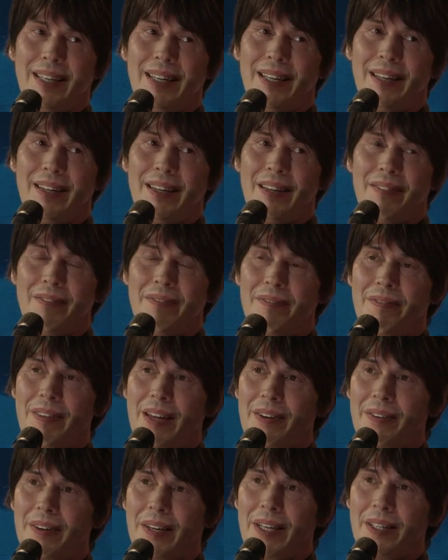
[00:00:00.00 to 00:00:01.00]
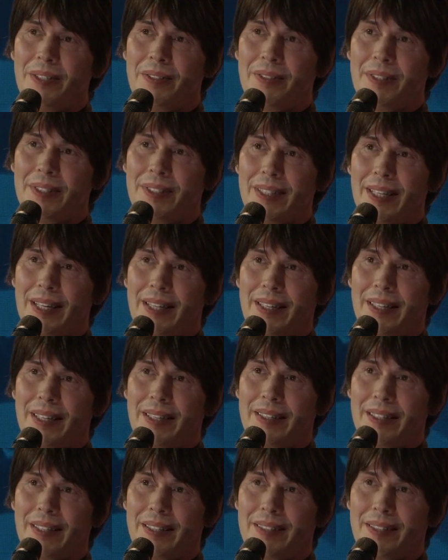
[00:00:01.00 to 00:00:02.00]
a very interesting and, I
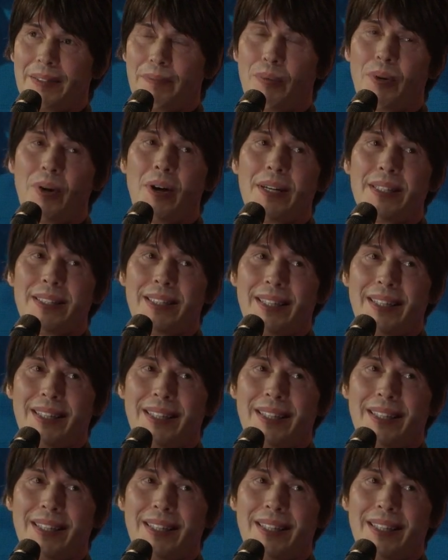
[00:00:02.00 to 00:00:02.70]
think, surprising